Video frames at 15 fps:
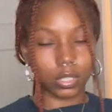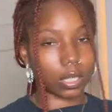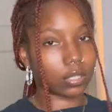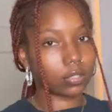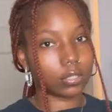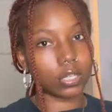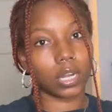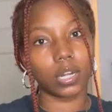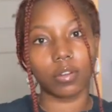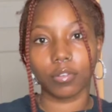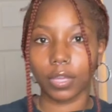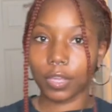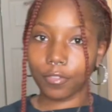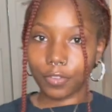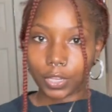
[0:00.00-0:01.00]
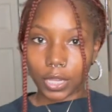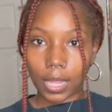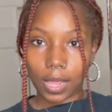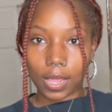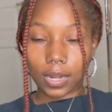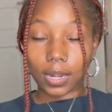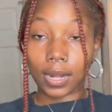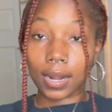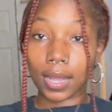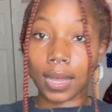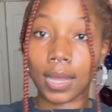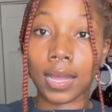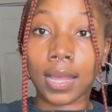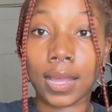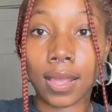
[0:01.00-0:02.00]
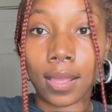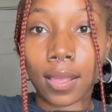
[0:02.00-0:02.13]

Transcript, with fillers: I don't try on everything that I got